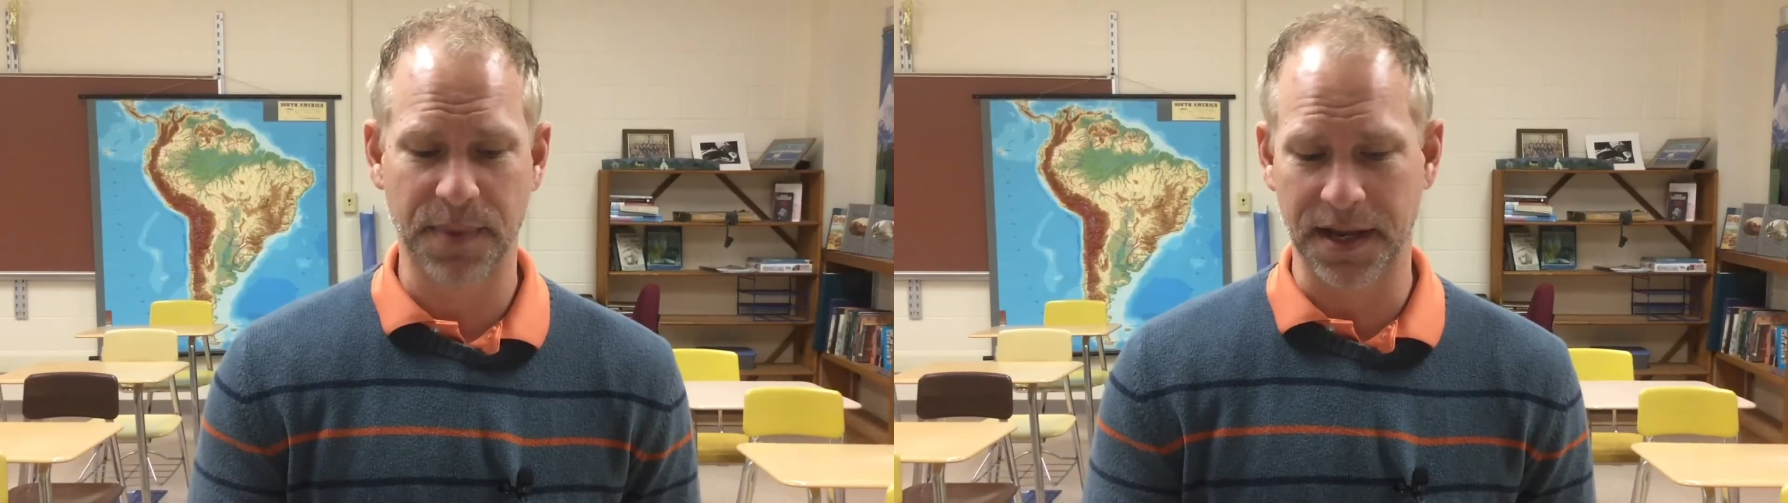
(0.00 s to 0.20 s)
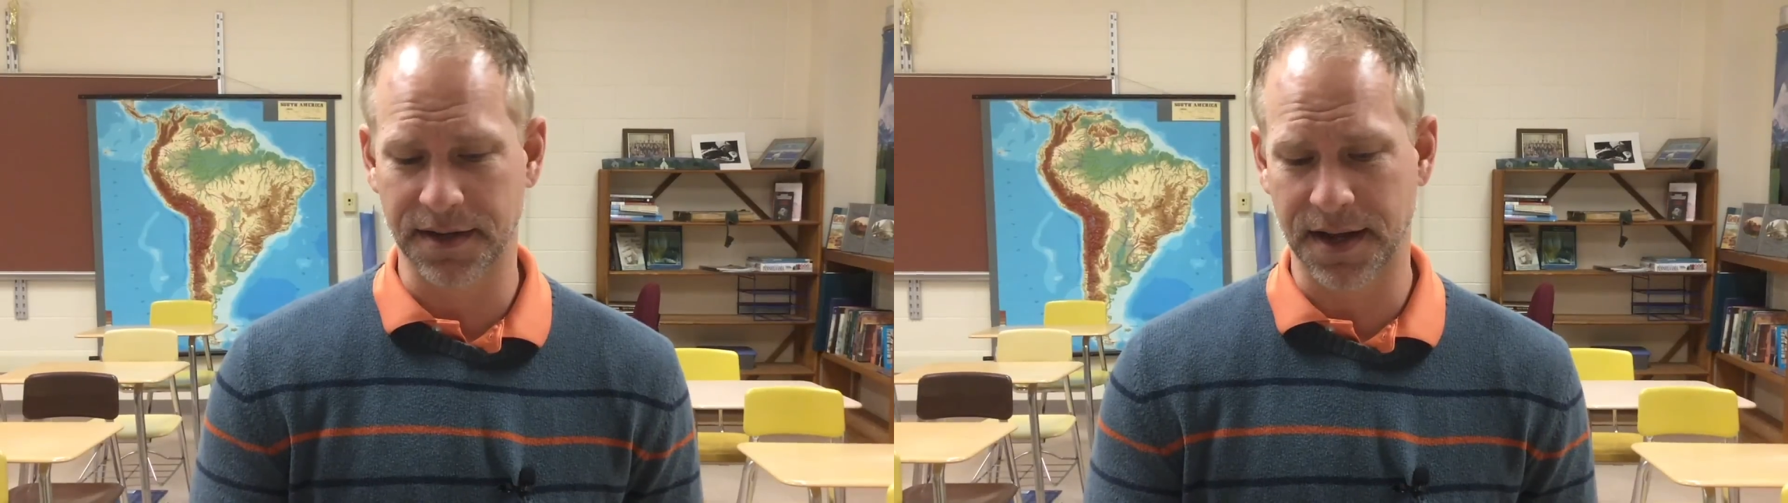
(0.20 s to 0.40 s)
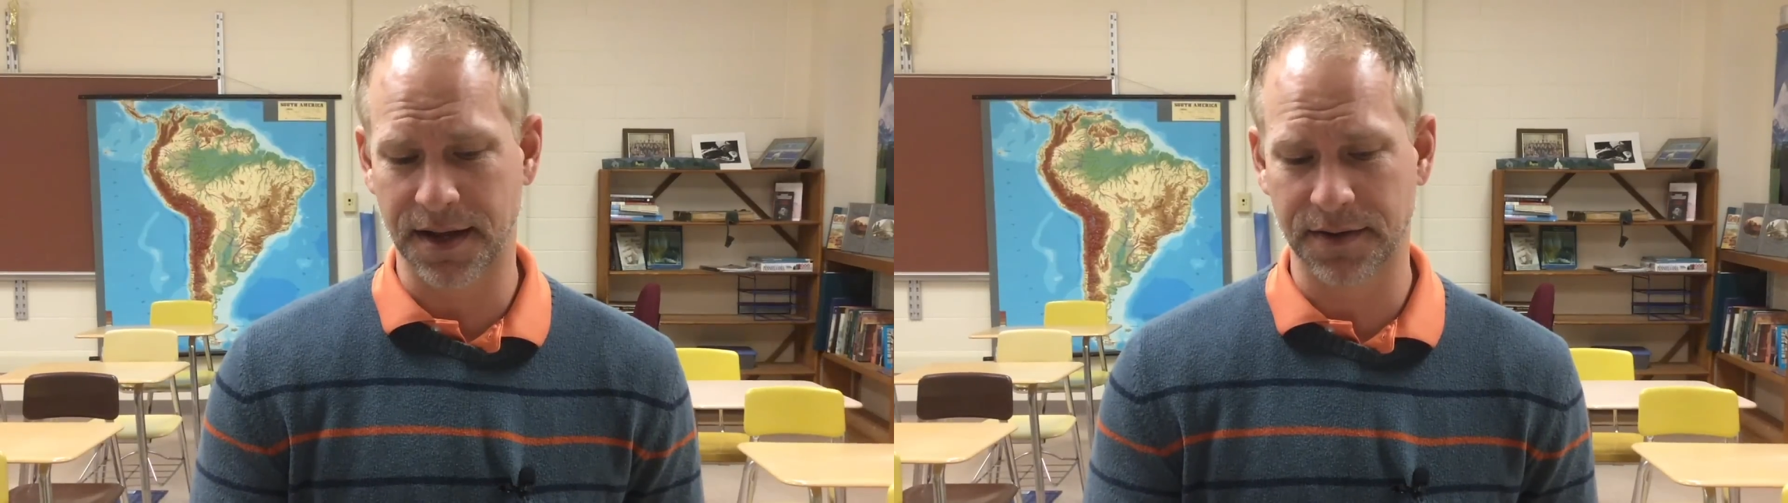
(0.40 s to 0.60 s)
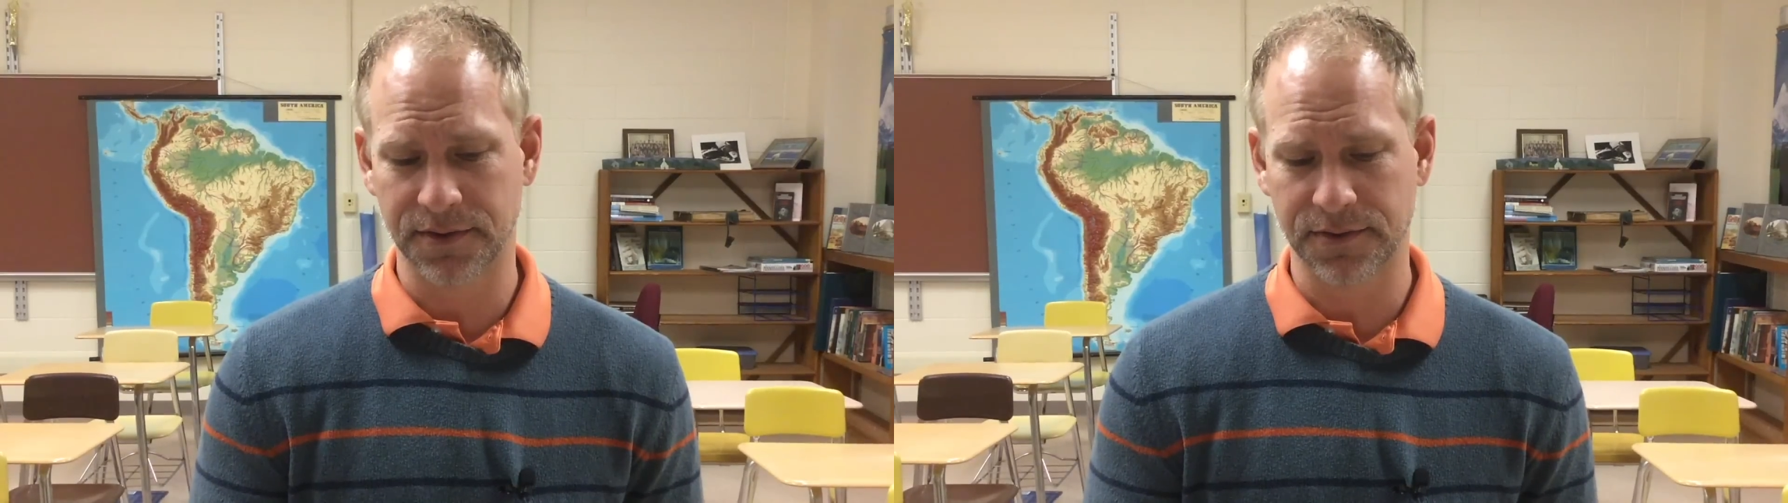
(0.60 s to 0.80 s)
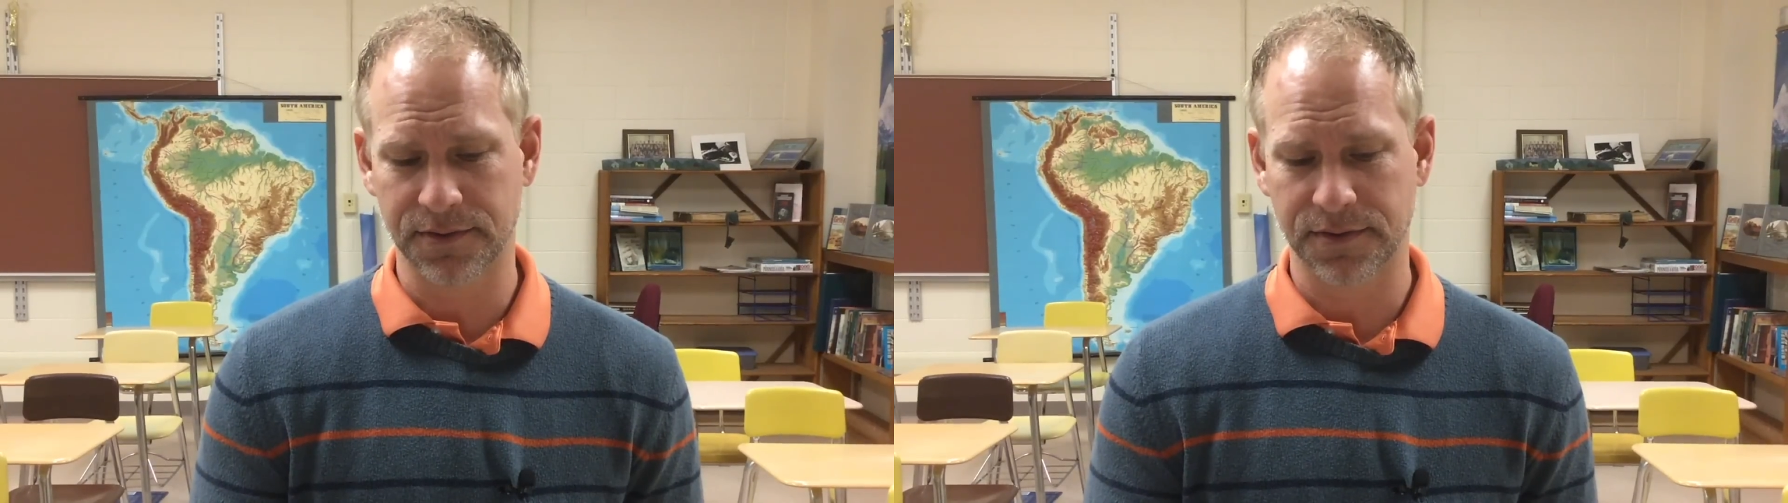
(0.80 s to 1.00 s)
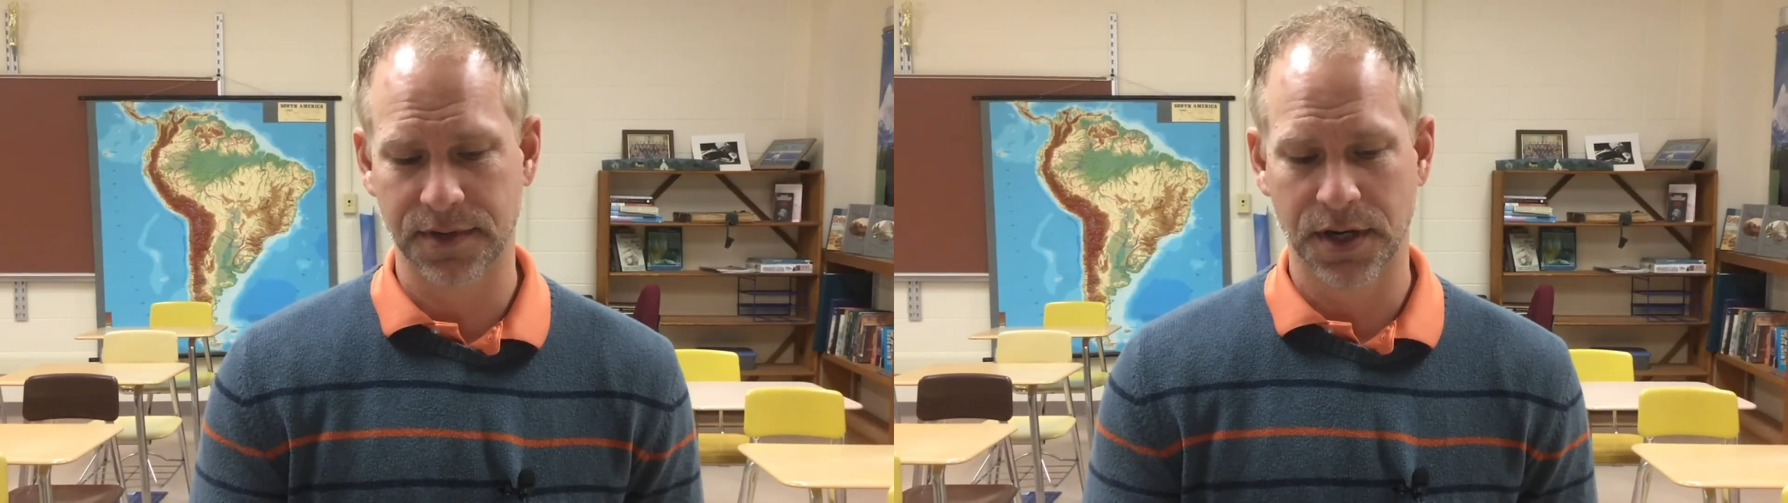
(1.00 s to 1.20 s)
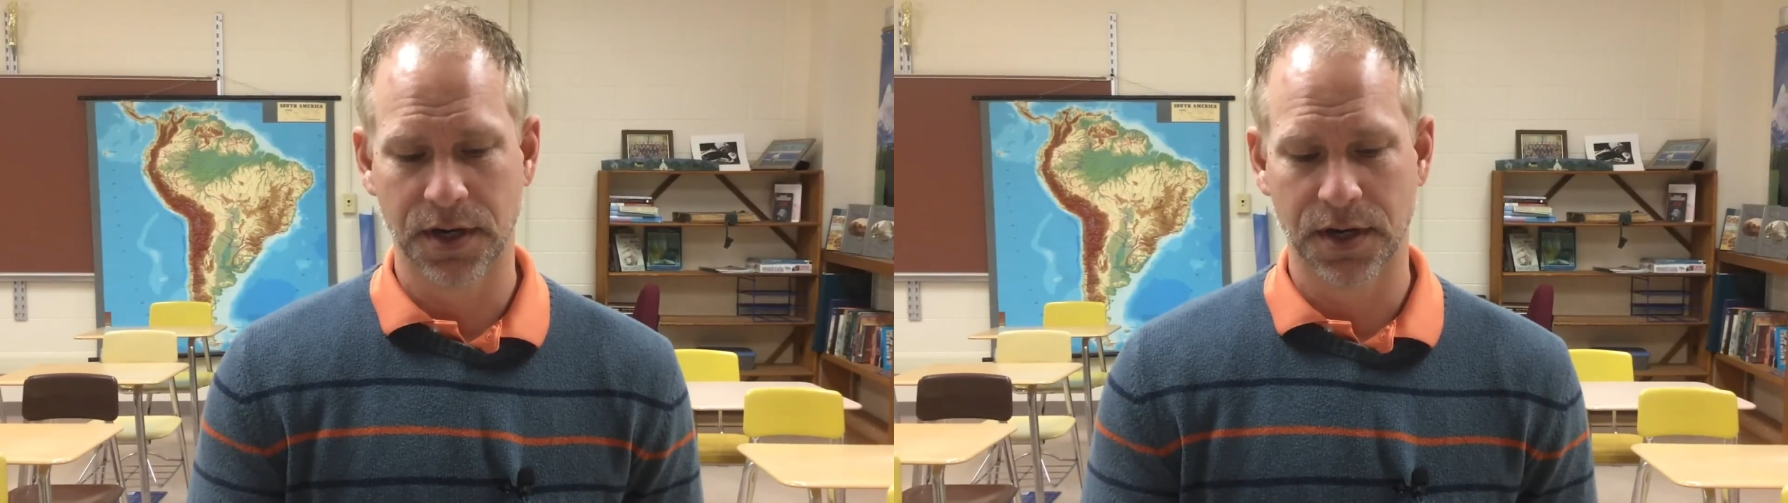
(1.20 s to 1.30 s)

bandanas,